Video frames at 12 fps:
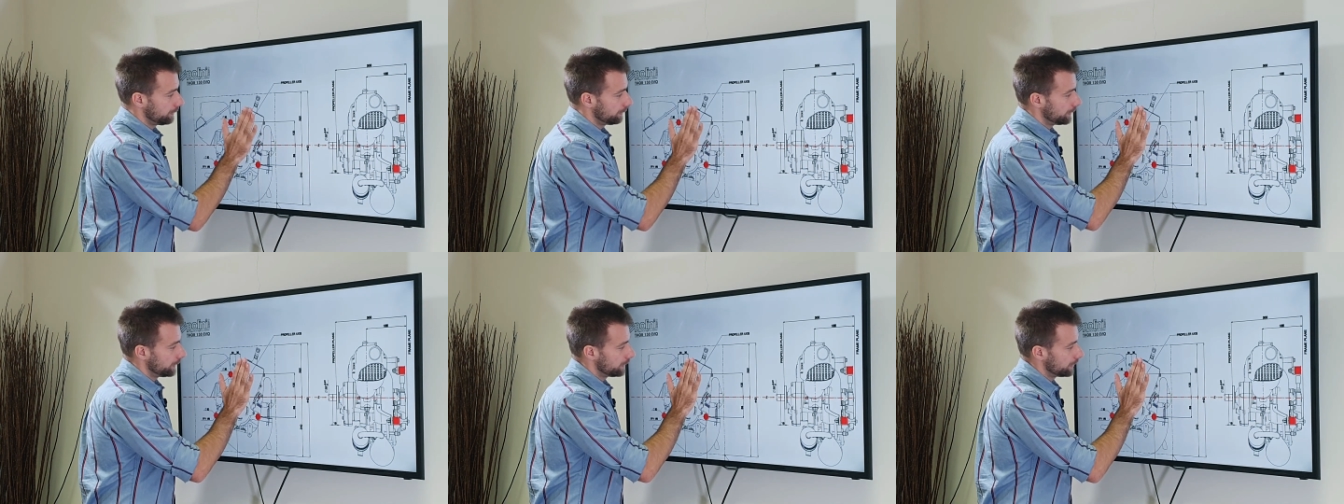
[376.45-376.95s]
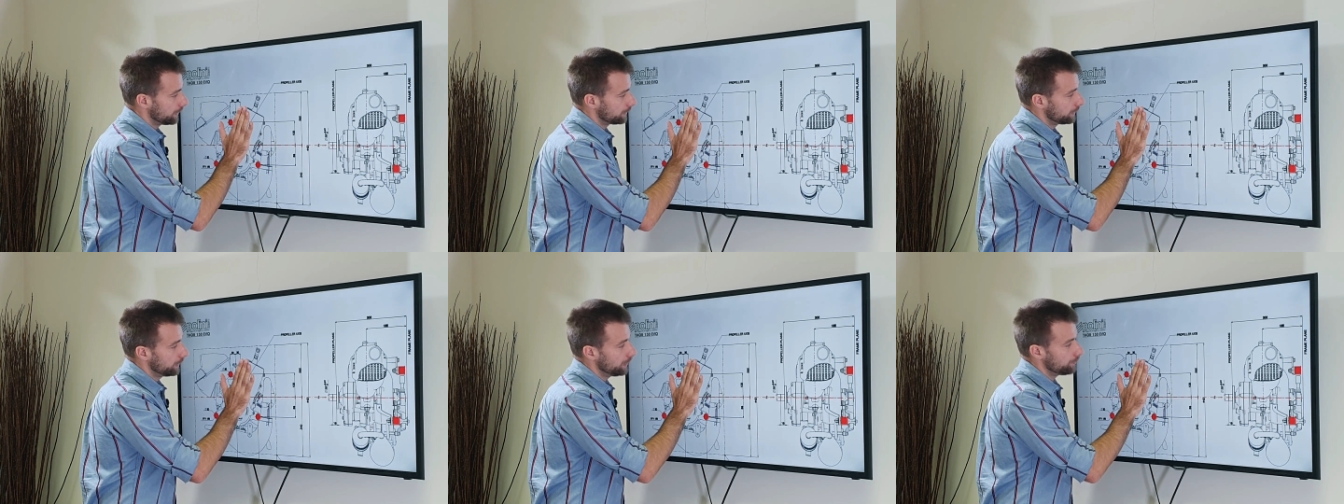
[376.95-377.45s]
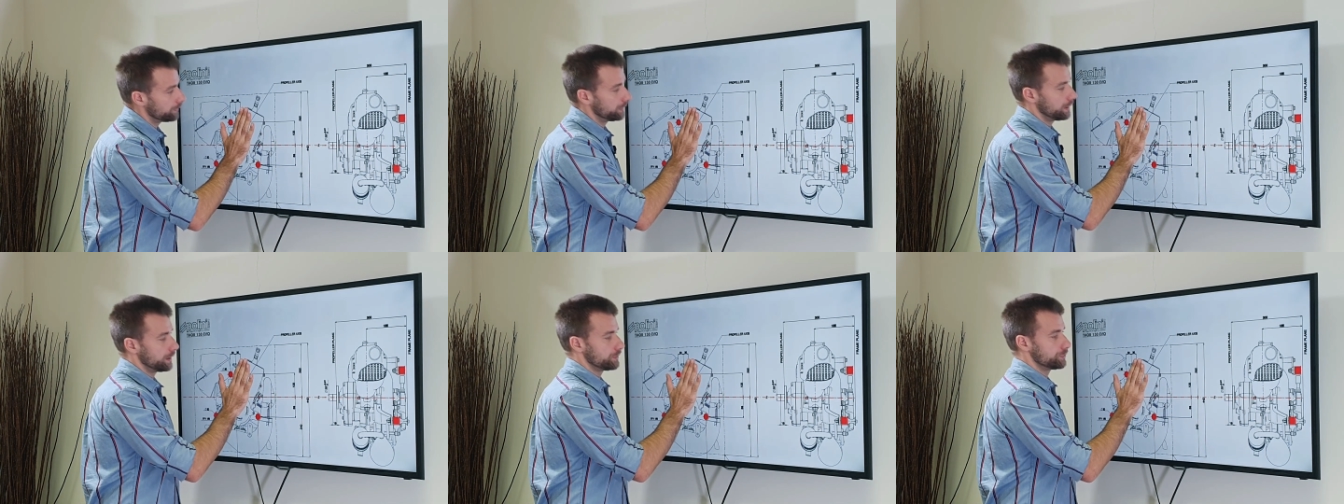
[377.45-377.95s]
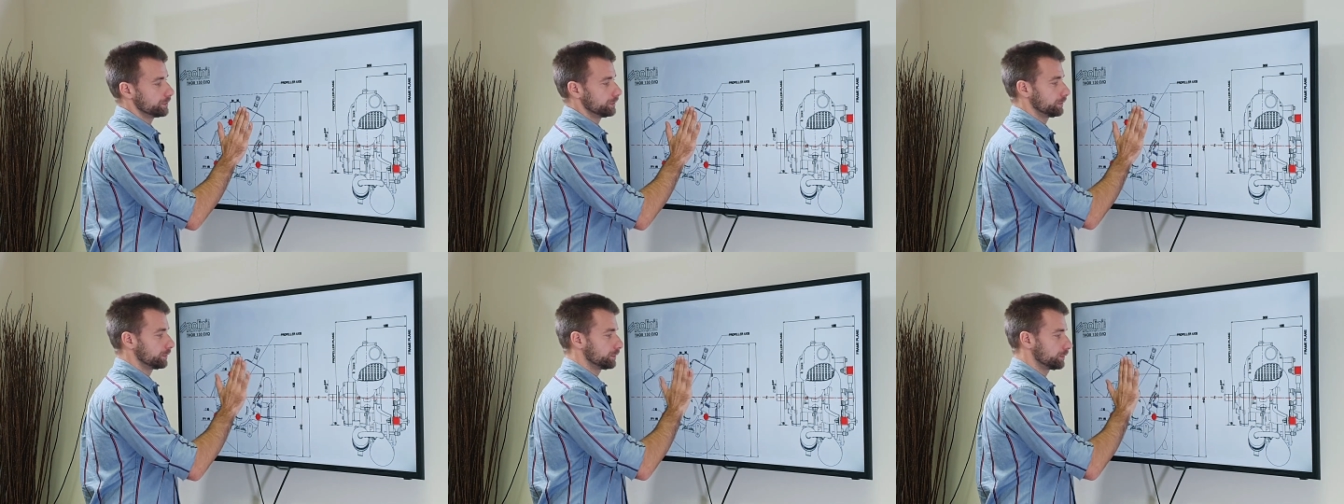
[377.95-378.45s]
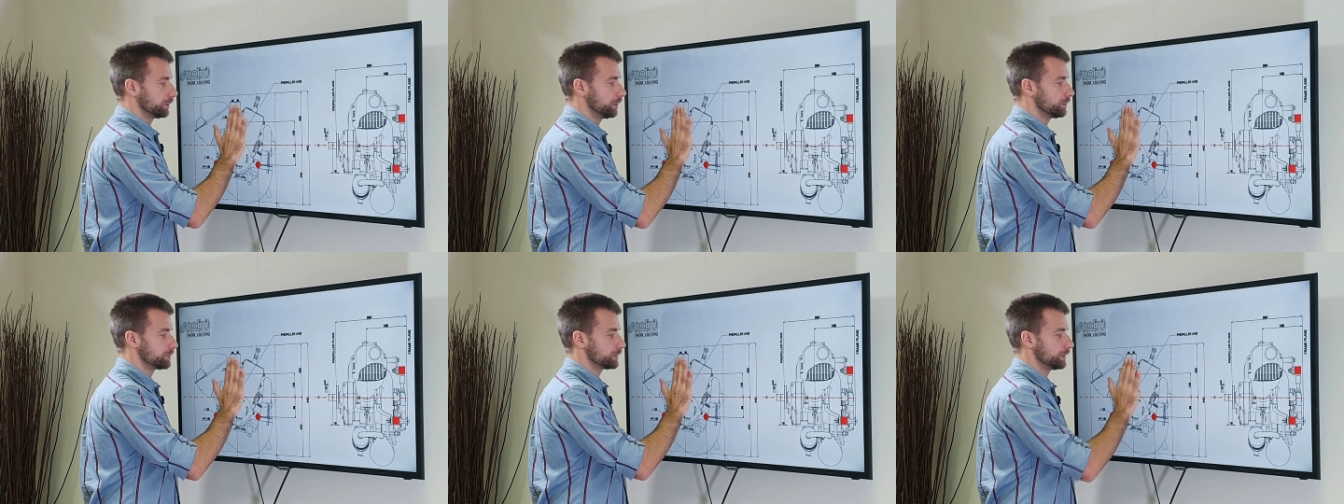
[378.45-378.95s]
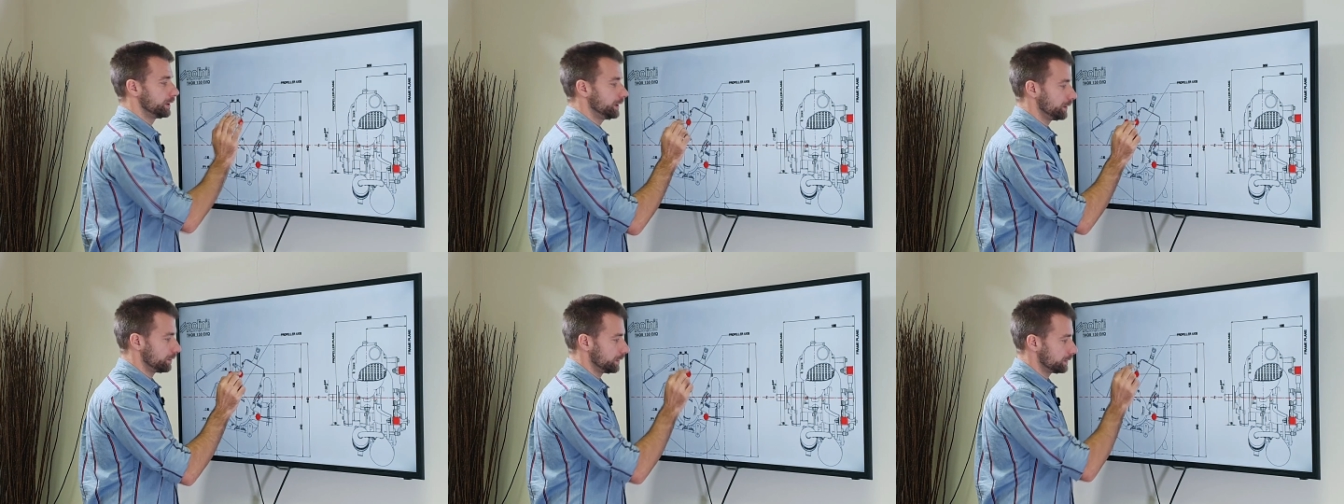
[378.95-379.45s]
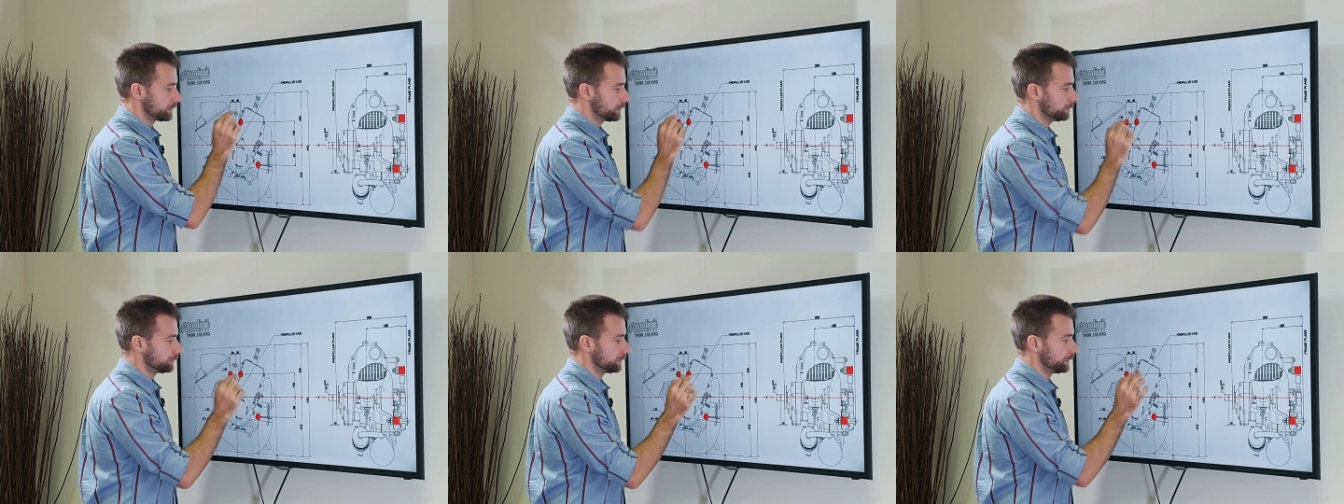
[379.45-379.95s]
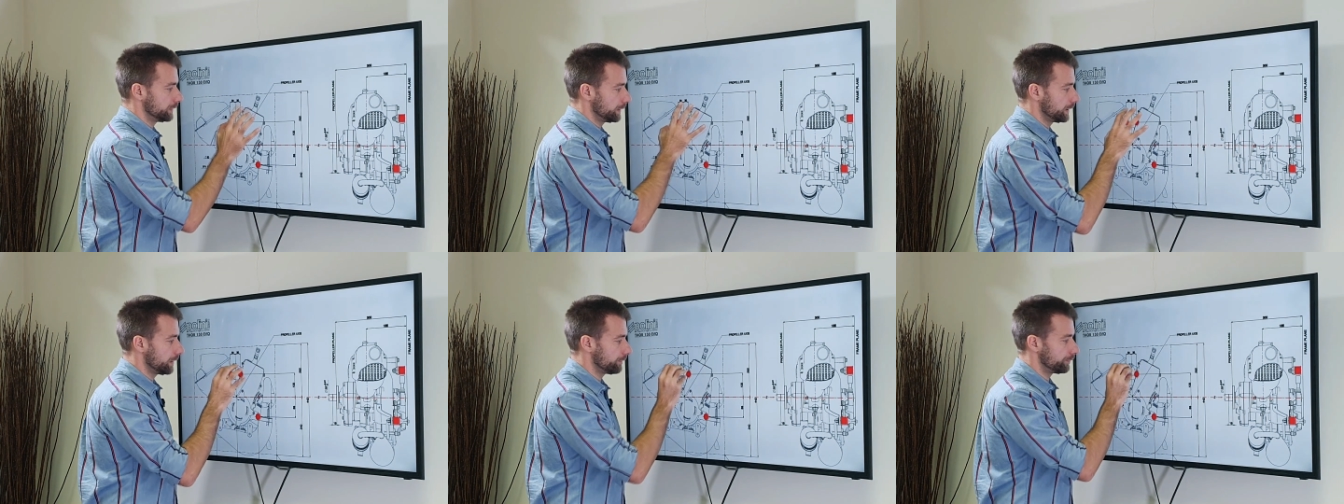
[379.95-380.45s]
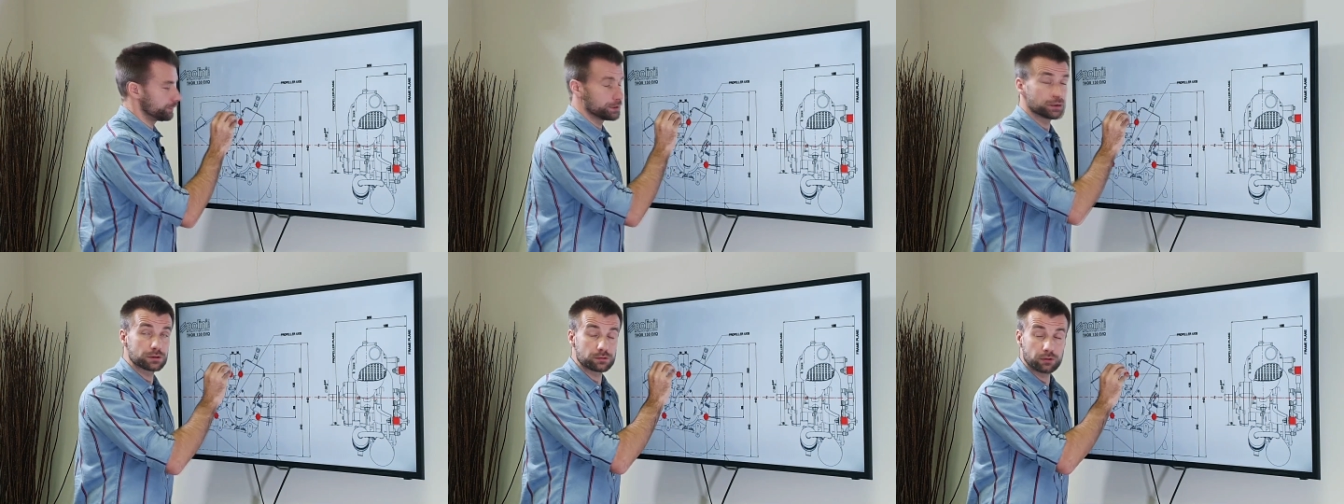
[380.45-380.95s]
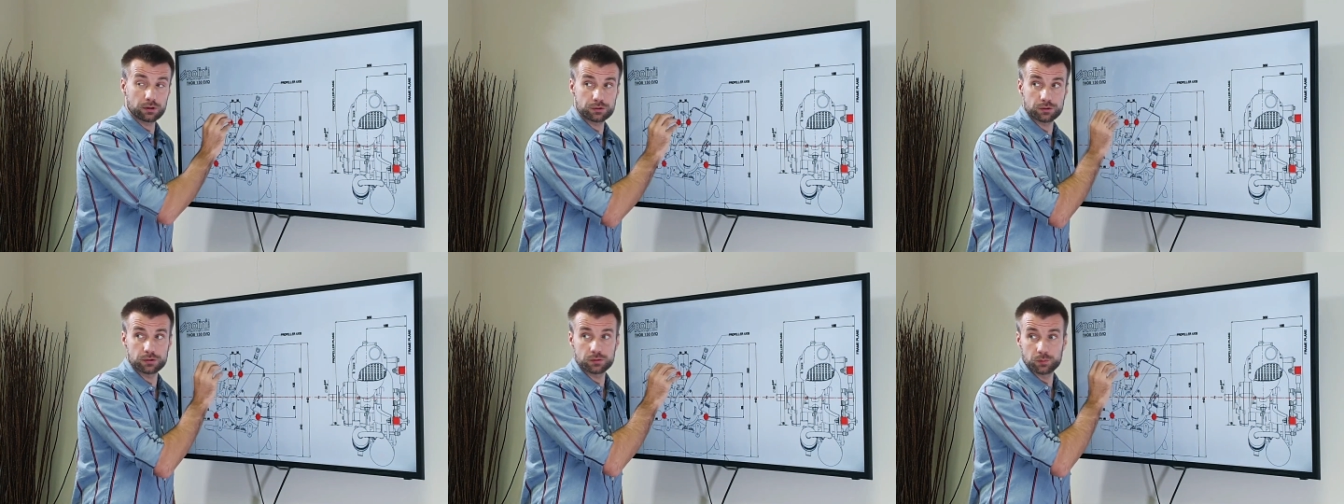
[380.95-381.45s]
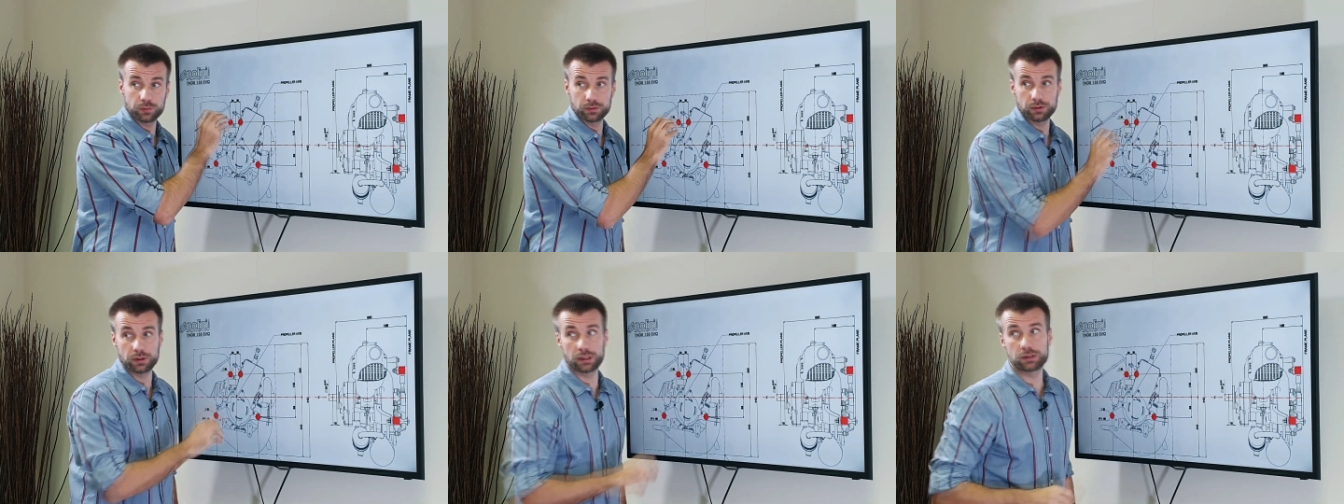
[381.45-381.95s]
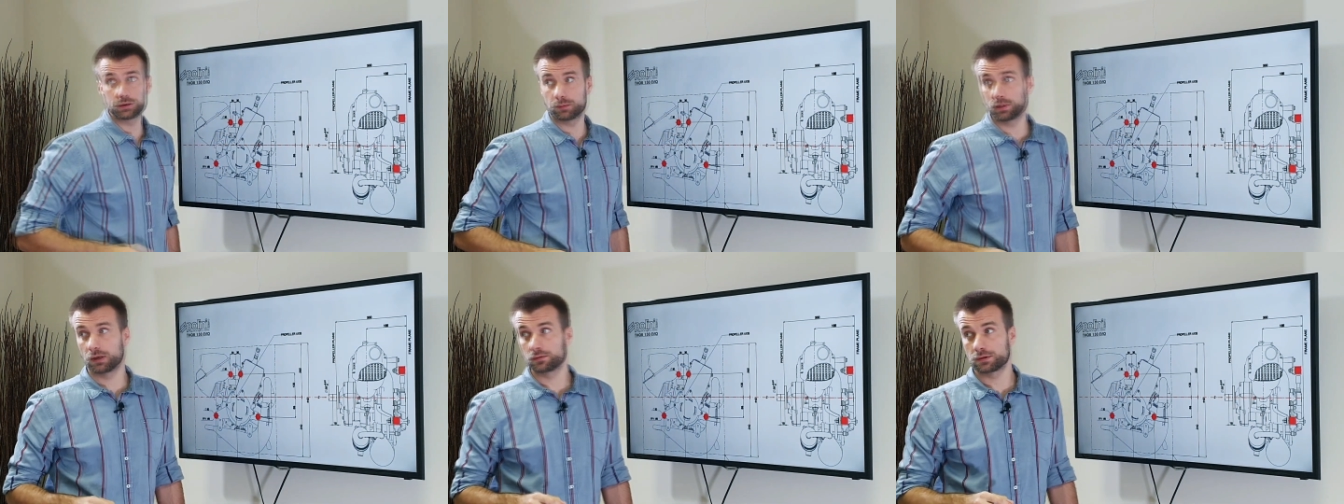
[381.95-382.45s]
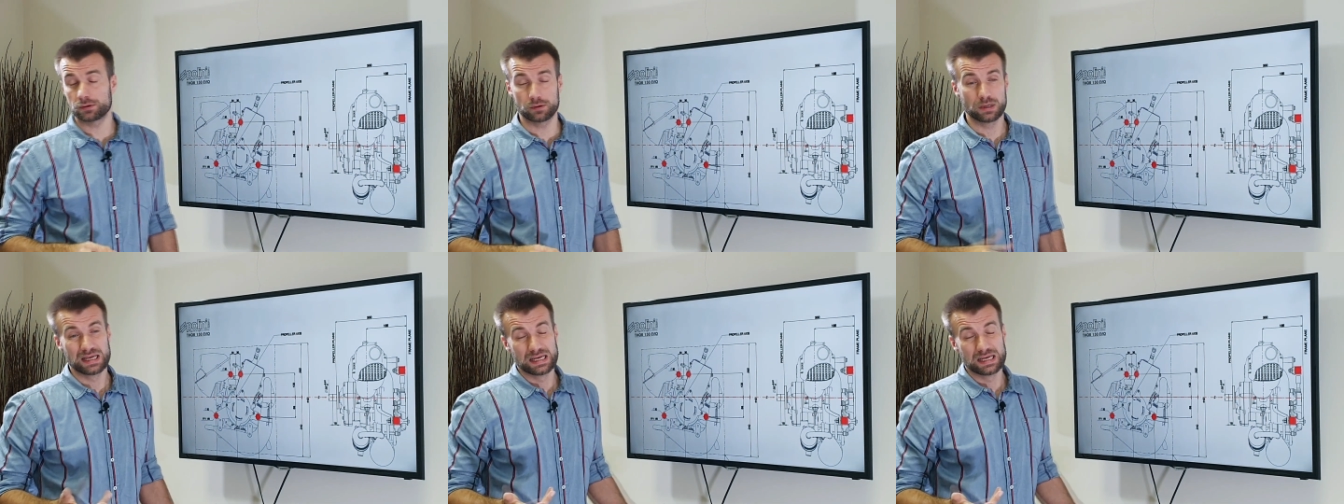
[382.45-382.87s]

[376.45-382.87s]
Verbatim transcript: they can keep the engine closer here and suddenly they have a rigid structure to put the engine mounts to.